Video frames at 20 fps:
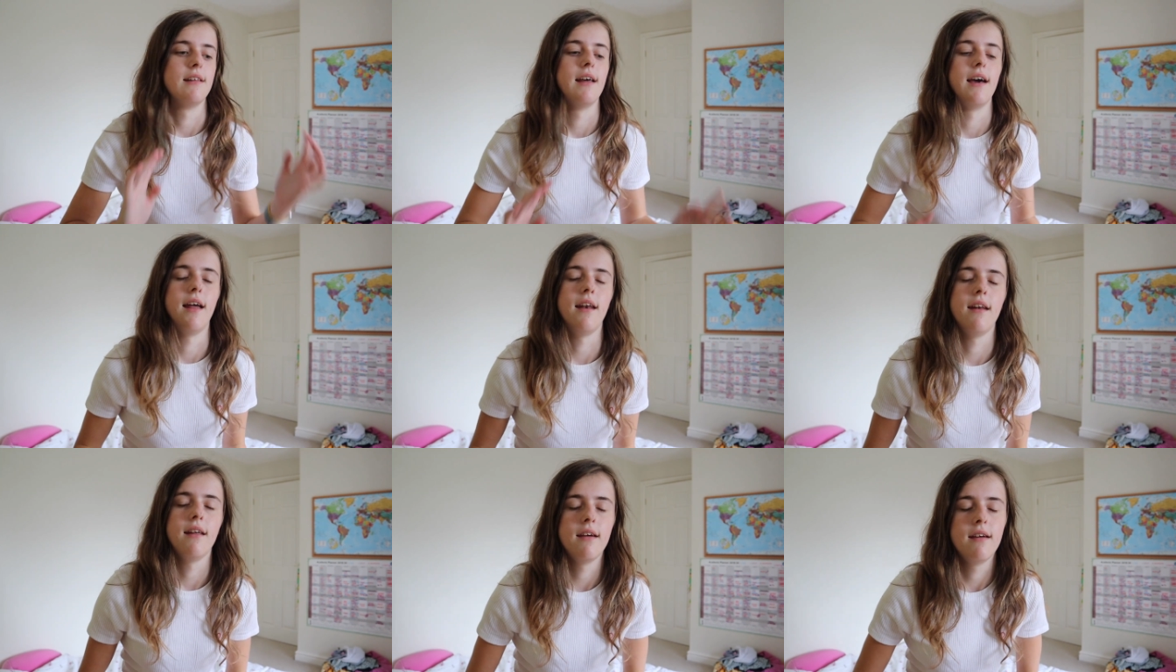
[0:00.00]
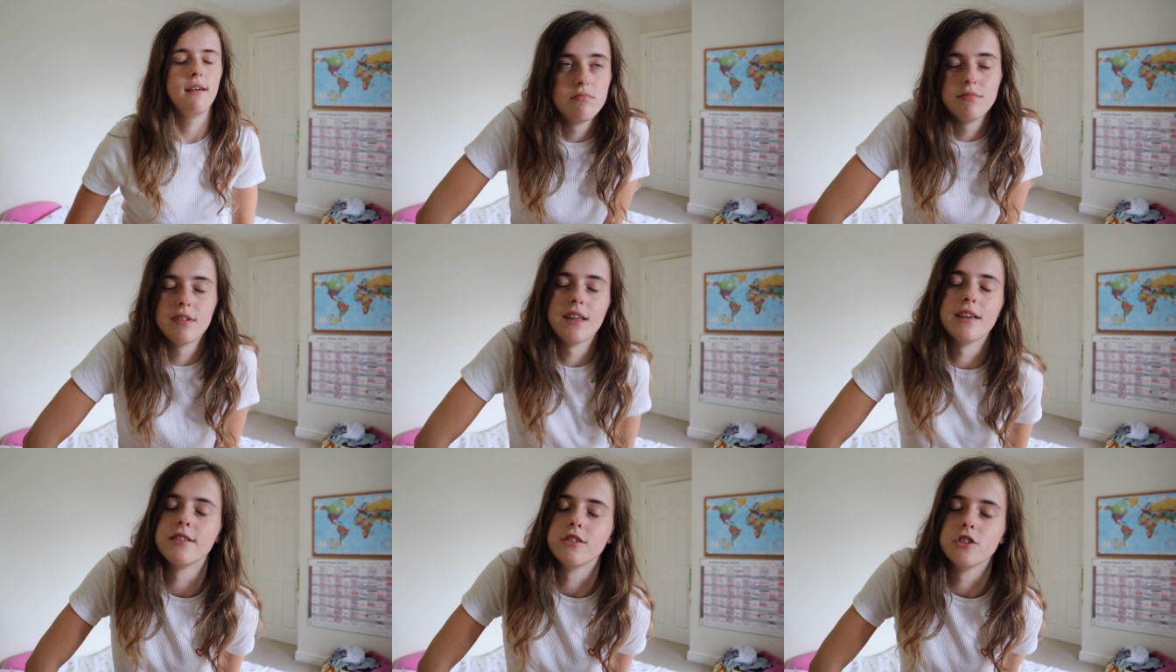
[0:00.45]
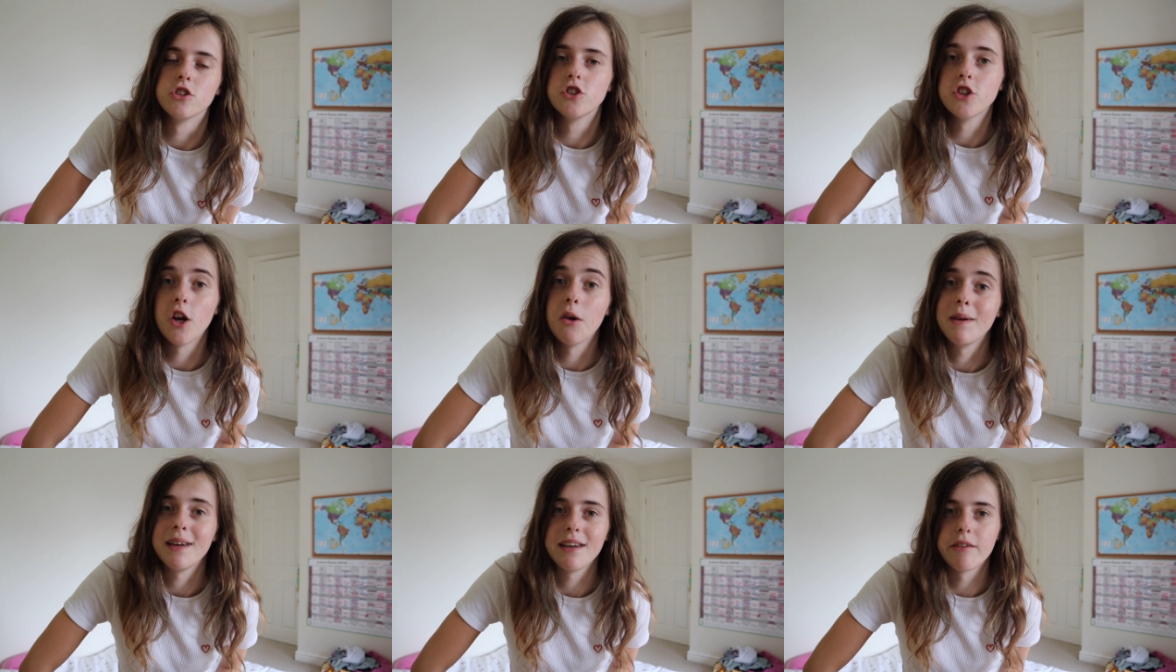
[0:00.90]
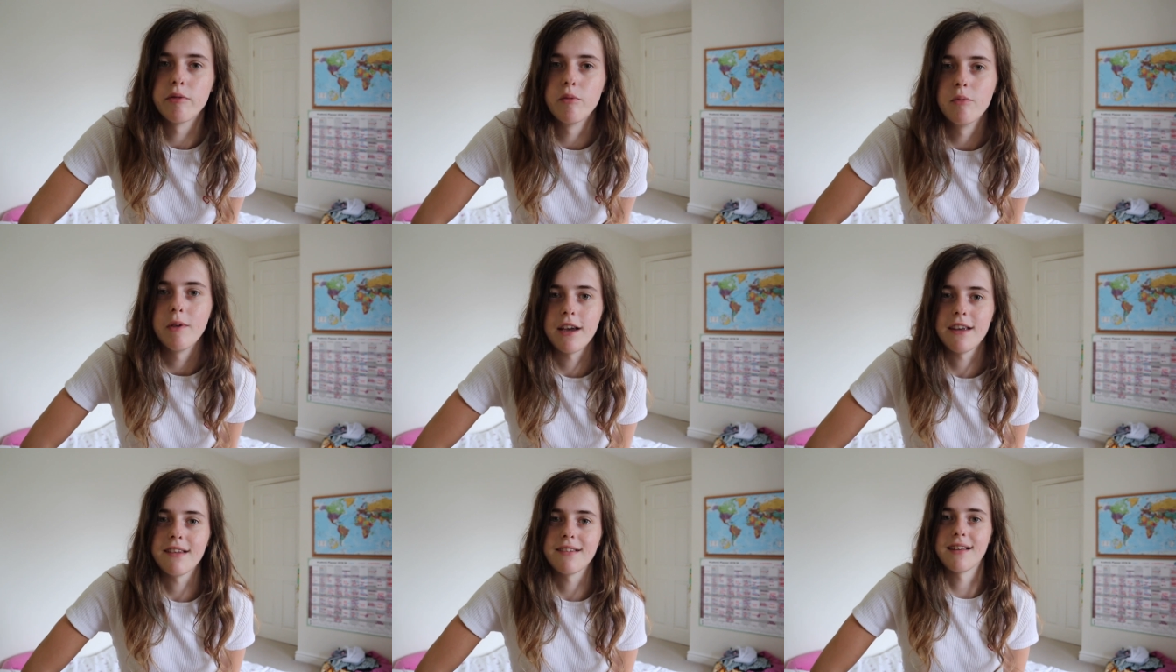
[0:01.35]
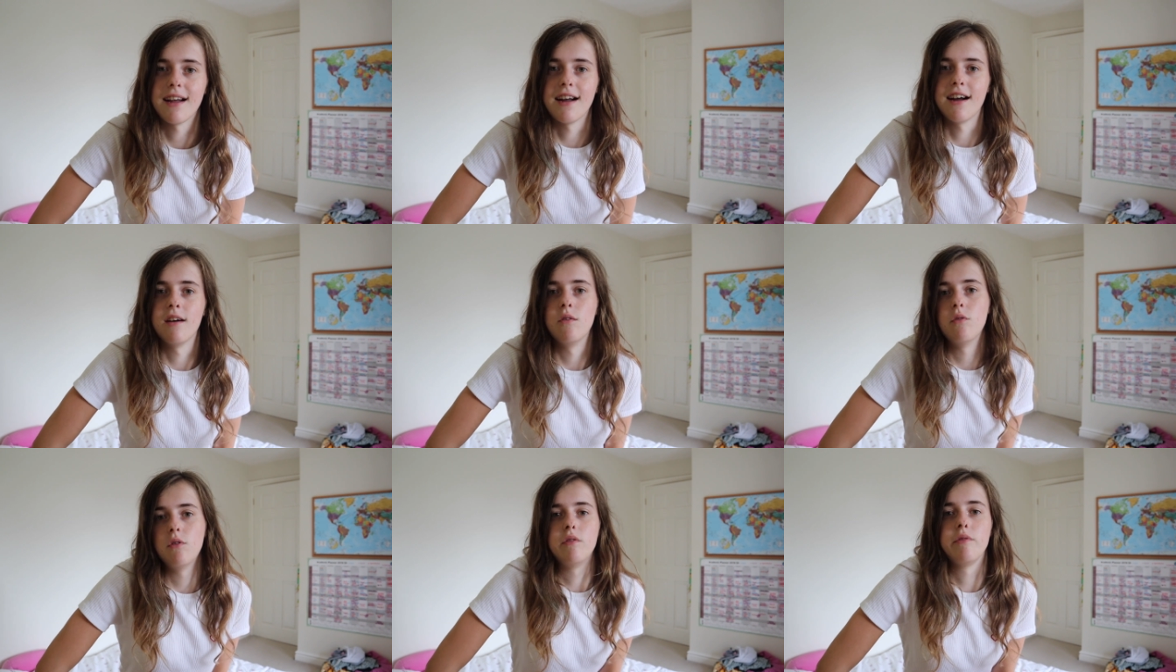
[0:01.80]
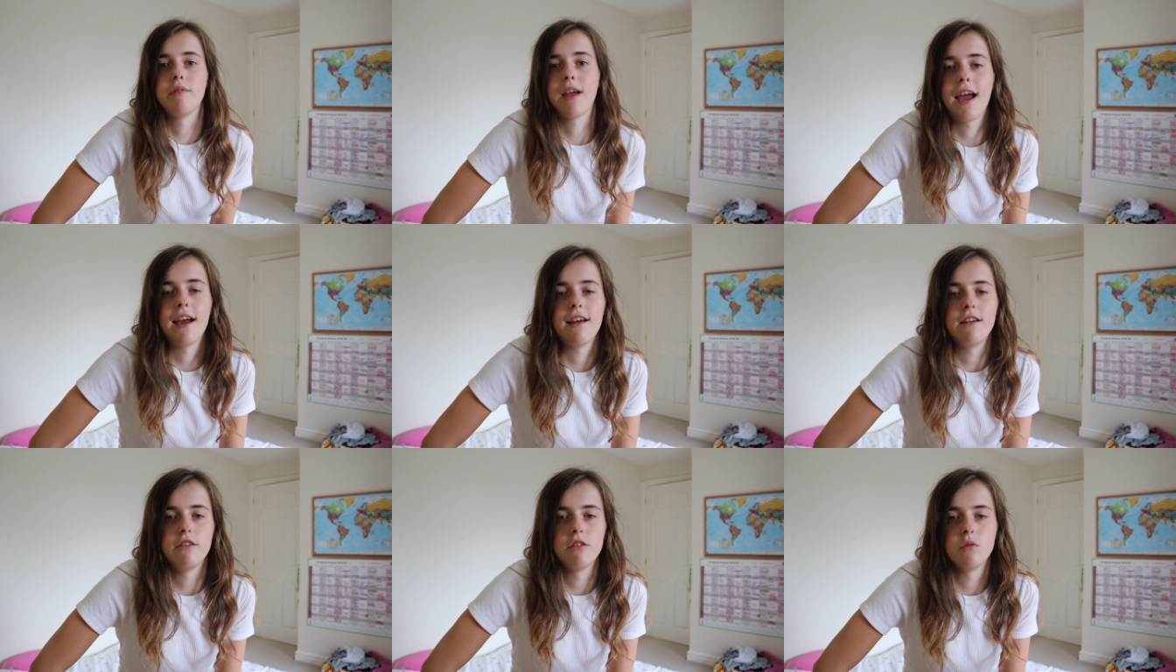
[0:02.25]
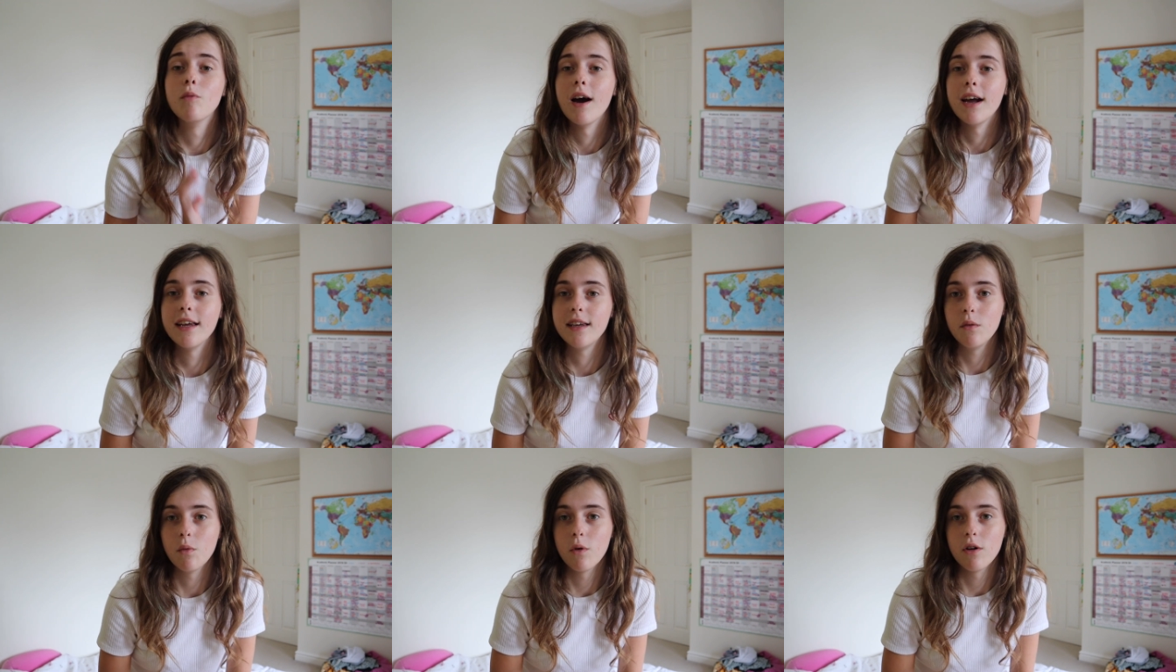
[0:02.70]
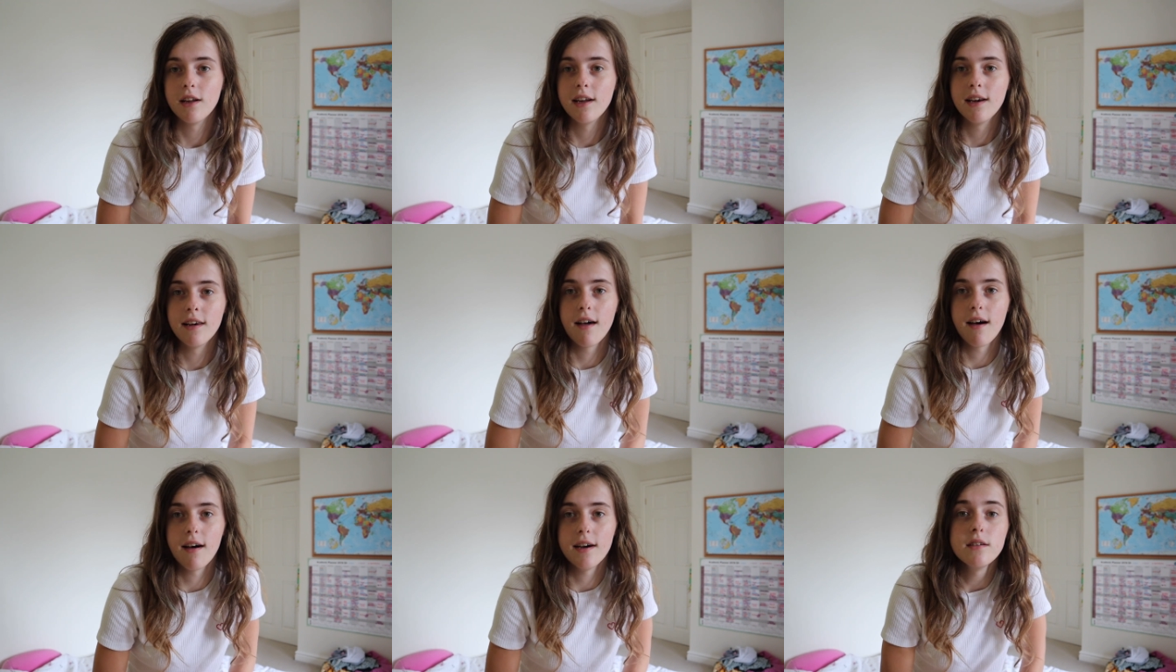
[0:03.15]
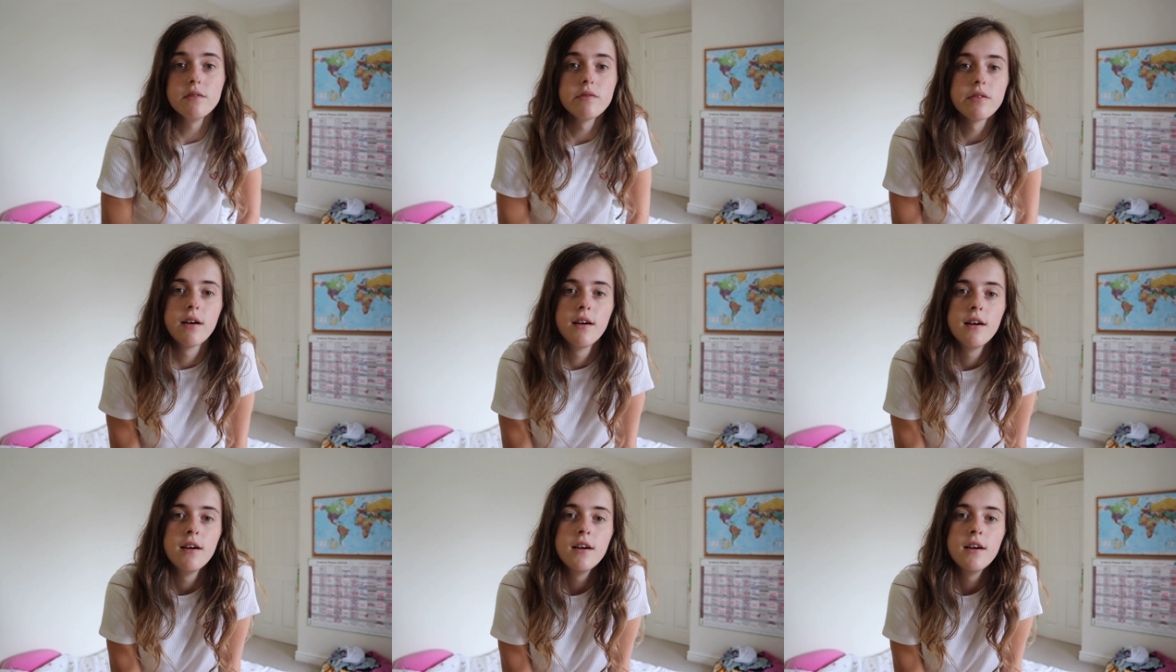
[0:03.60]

then there's just so many different ways now of getting to where you want in life.